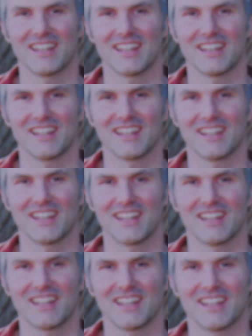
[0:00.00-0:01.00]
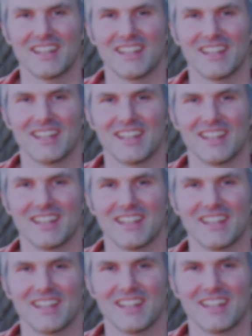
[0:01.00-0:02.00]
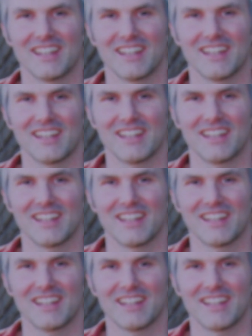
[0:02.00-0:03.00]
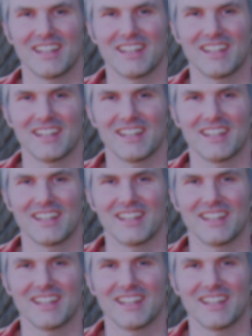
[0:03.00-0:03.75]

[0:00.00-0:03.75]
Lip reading: [no speech]